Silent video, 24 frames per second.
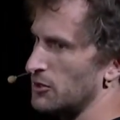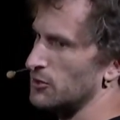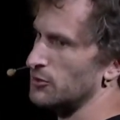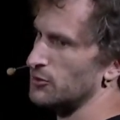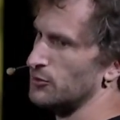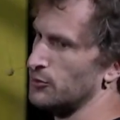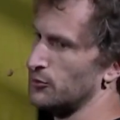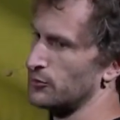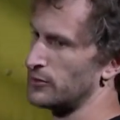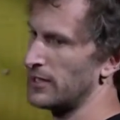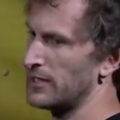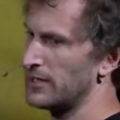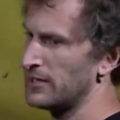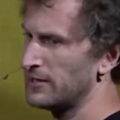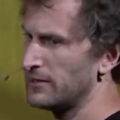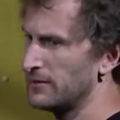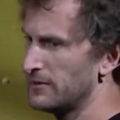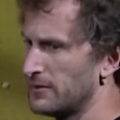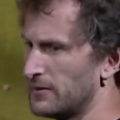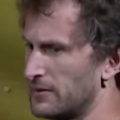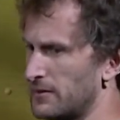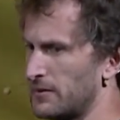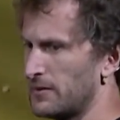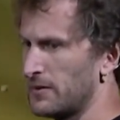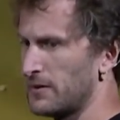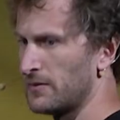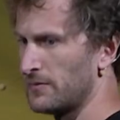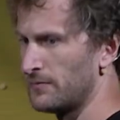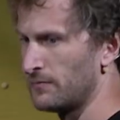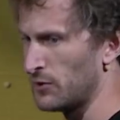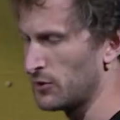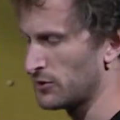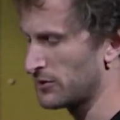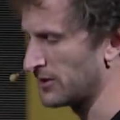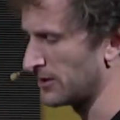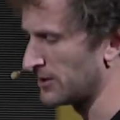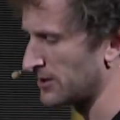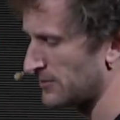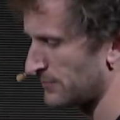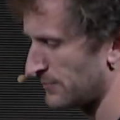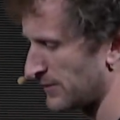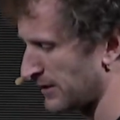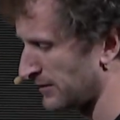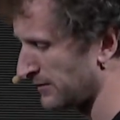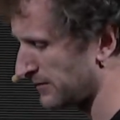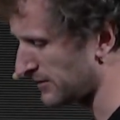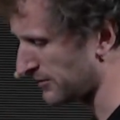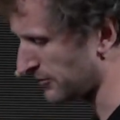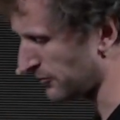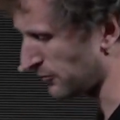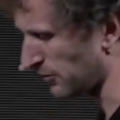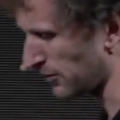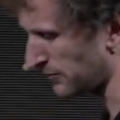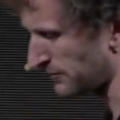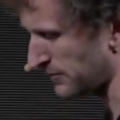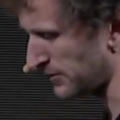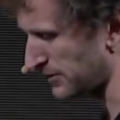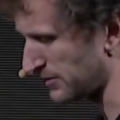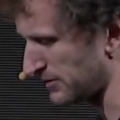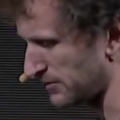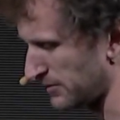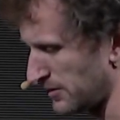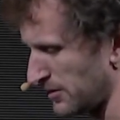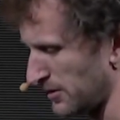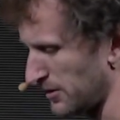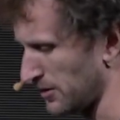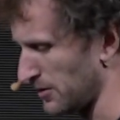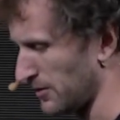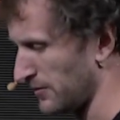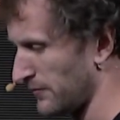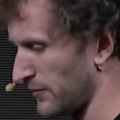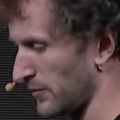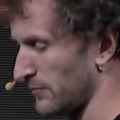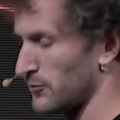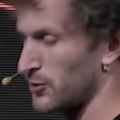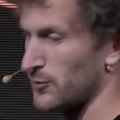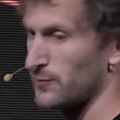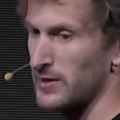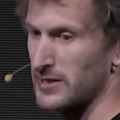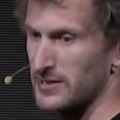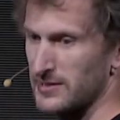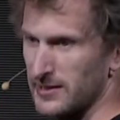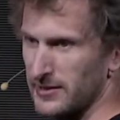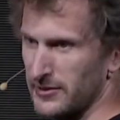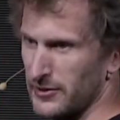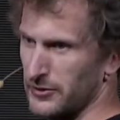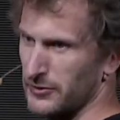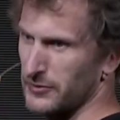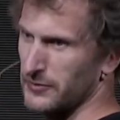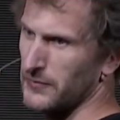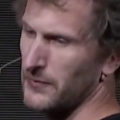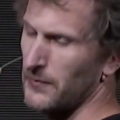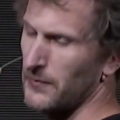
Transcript: Today, banking is being disrupted from the base layer.